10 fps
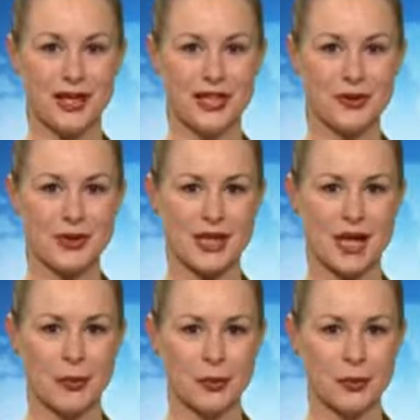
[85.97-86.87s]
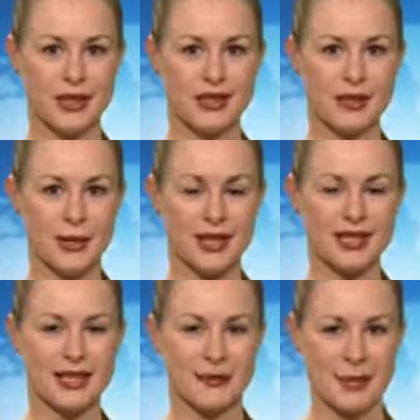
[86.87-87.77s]
Jones, 38, won
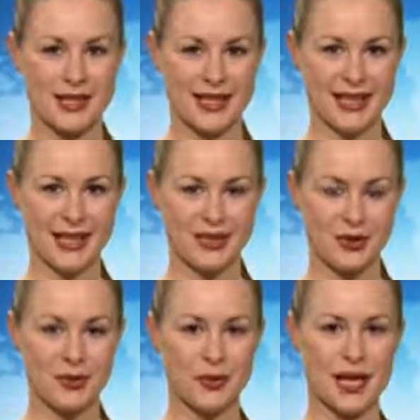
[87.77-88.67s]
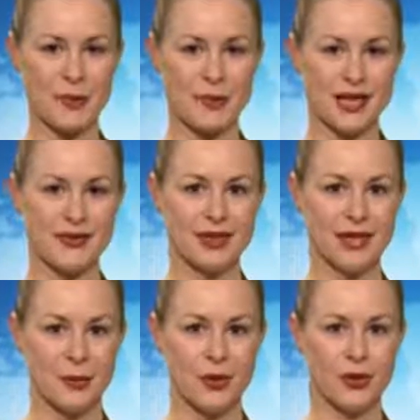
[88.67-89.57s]
the Super Bowl with Philadelphia
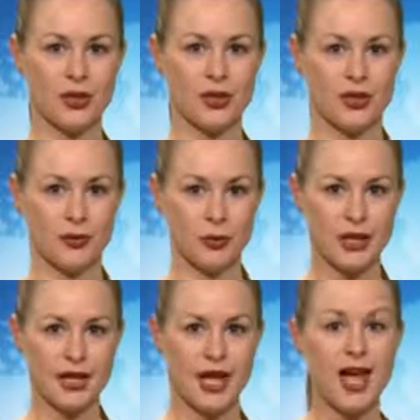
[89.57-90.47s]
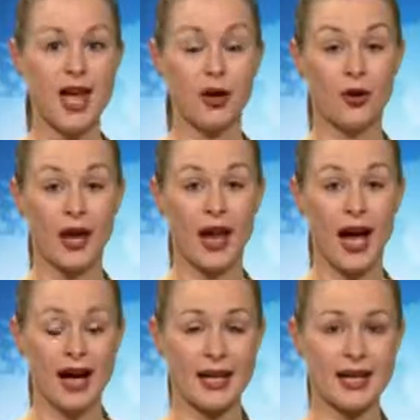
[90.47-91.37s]
last season, his 14th in the
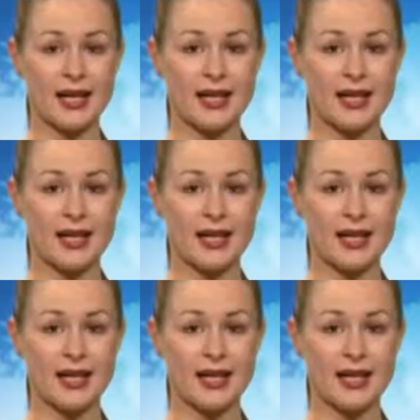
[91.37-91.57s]
NFL.